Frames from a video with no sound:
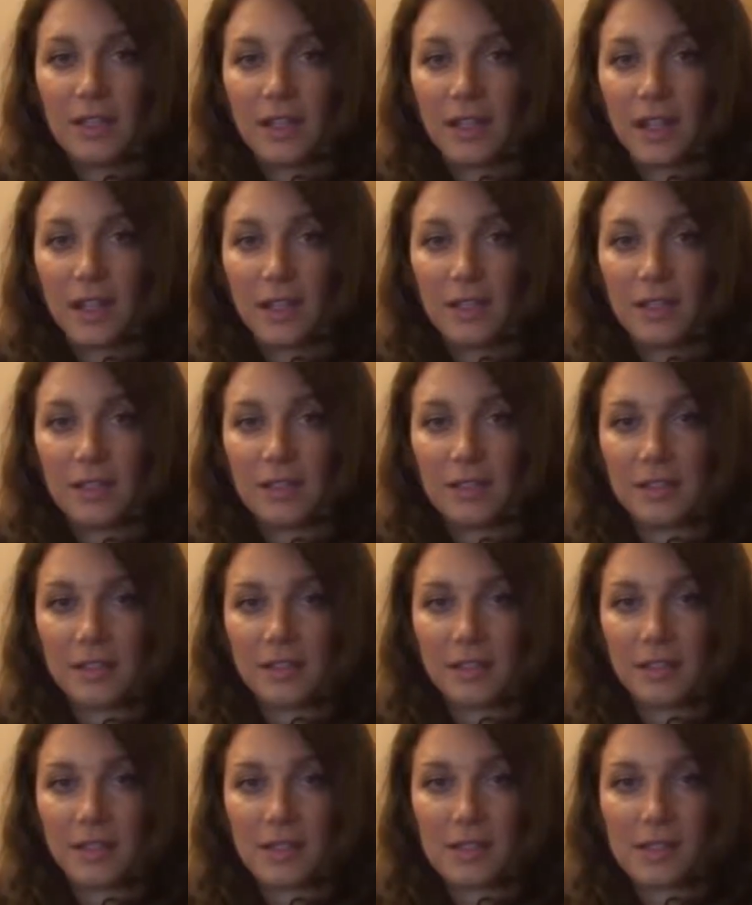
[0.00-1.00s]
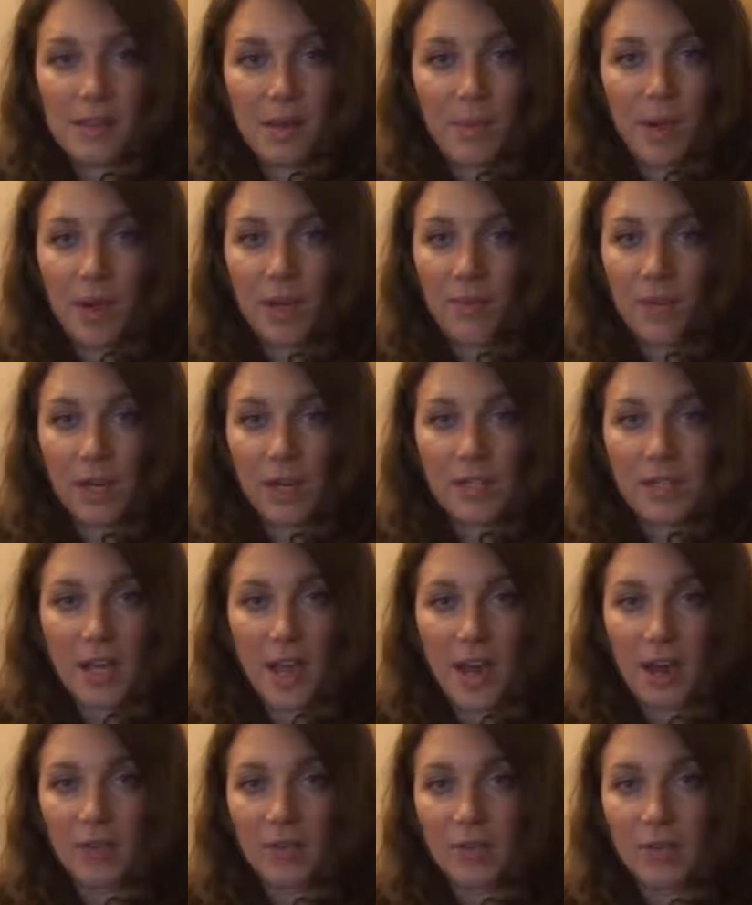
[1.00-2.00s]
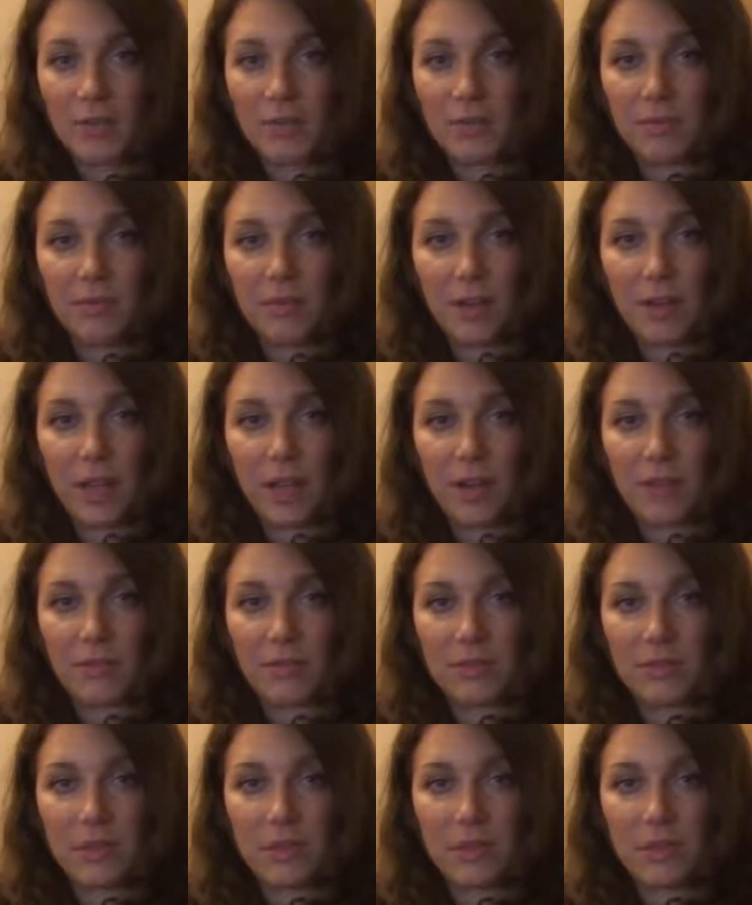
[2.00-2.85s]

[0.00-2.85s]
And it somehow worked out, even without.